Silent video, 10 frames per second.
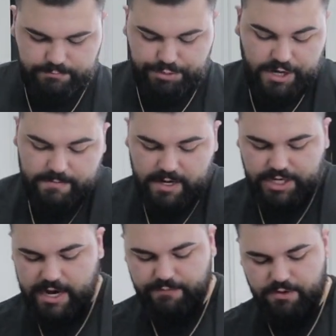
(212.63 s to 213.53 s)
pretty much
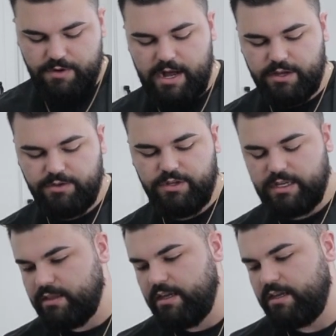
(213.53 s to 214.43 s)
every ragu you can
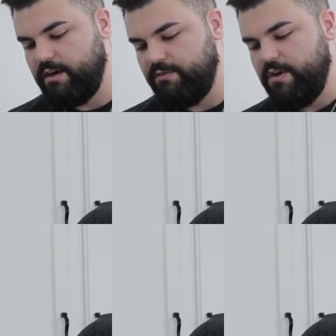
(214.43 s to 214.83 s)
think of.